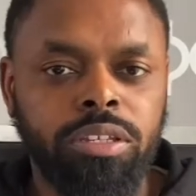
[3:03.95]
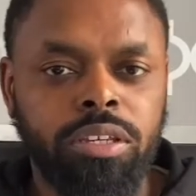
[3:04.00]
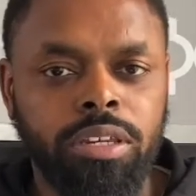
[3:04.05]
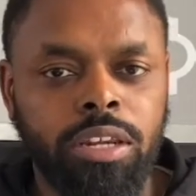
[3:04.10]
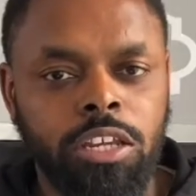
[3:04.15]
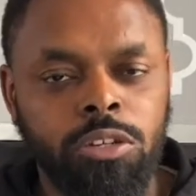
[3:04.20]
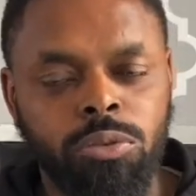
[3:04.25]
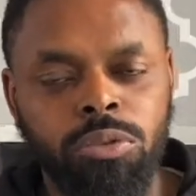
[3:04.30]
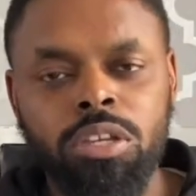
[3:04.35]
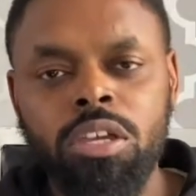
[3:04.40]
And
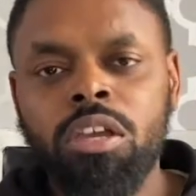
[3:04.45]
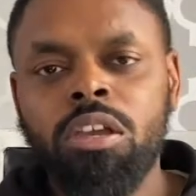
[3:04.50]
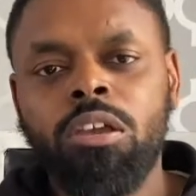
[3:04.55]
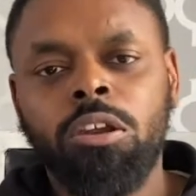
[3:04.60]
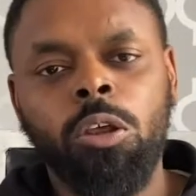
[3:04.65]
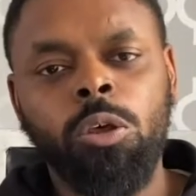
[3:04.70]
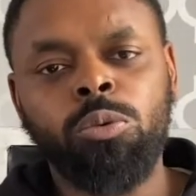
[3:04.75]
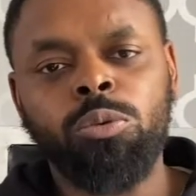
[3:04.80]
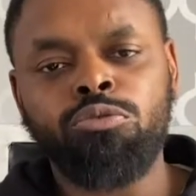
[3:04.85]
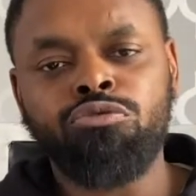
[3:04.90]
as we
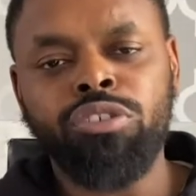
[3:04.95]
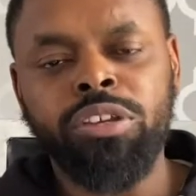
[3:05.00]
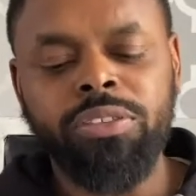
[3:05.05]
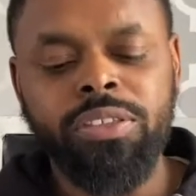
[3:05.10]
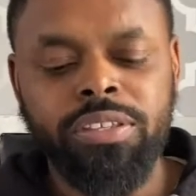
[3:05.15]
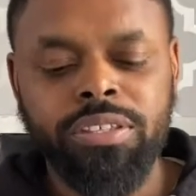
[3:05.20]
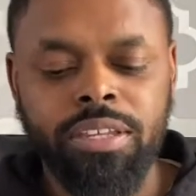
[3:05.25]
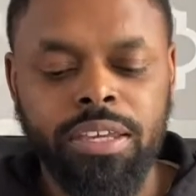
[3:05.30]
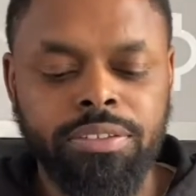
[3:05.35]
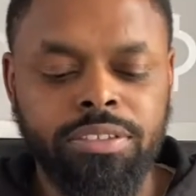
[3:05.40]
read
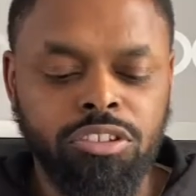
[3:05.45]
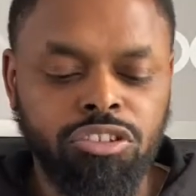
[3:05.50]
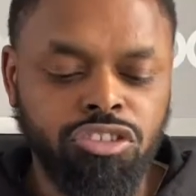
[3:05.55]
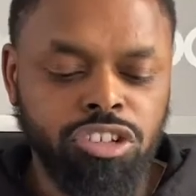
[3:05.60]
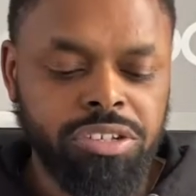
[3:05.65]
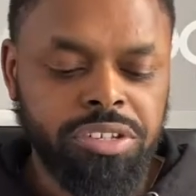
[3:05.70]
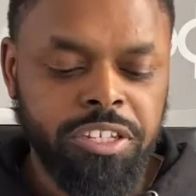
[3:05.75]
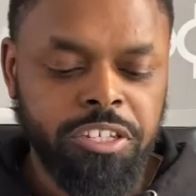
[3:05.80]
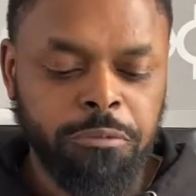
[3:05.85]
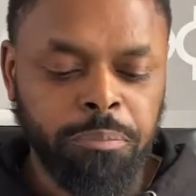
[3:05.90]
this here, this is
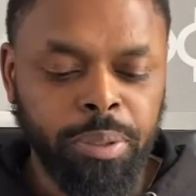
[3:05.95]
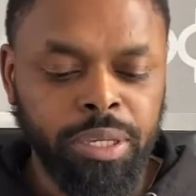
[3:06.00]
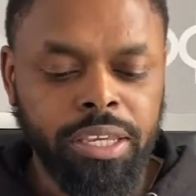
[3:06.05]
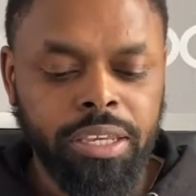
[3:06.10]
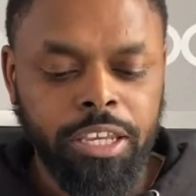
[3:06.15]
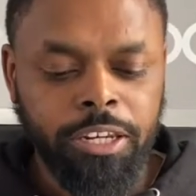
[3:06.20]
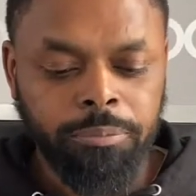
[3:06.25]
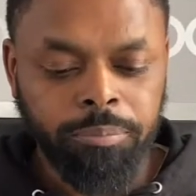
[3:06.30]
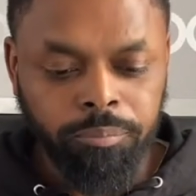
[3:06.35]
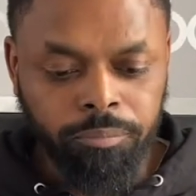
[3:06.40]
Jesus
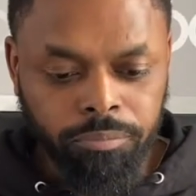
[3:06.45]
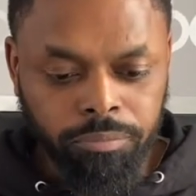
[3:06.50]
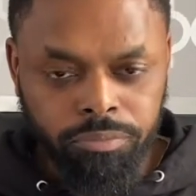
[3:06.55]
speaking.